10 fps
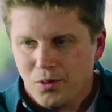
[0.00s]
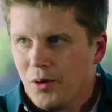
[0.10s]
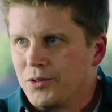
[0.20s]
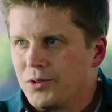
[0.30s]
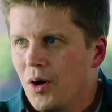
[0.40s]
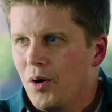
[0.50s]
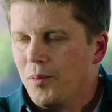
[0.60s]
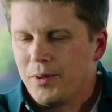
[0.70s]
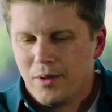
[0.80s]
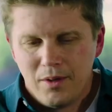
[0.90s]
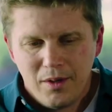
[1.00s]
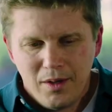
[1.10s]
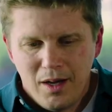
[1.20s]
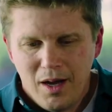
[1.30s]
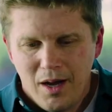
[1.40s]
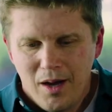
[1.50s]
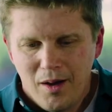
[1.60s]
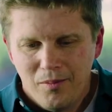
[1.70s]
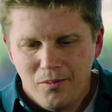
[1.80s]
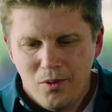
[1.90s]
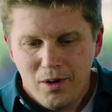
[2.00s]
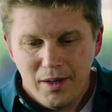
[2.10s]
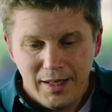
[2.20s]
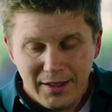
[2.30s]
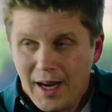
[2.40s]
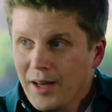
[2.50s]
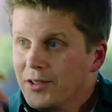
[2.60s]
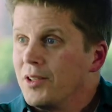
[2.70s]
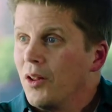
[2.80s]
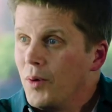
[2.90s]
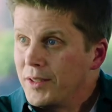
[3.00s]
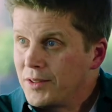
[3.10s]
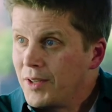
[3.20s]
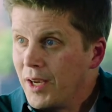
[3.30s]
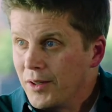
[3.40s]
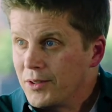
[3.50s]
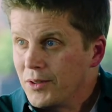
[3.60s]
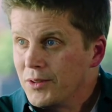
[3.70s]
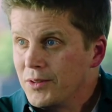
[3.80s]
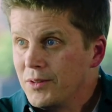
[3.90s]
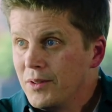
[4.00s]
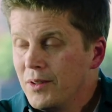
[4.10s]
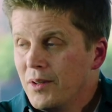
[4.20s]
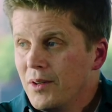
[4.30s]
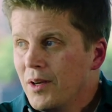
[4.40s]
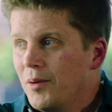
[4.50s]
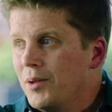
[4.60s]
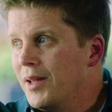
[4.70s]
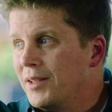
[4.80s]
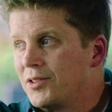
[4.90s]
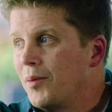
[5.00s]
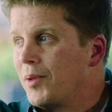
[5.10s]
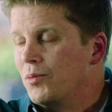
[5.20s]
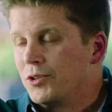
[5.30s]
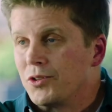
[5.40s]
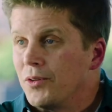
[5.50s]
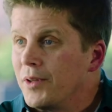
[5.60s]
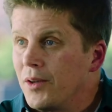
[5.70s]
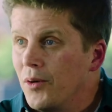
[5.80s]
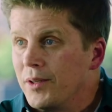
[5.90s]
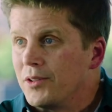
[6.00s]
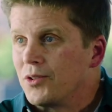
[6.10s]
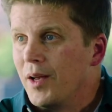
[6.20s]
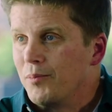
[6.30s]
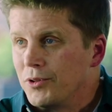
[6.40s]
rotoscope um, uh, entire silhouettes of characters mm-hmm. I mean, that's something we're certainly going to try and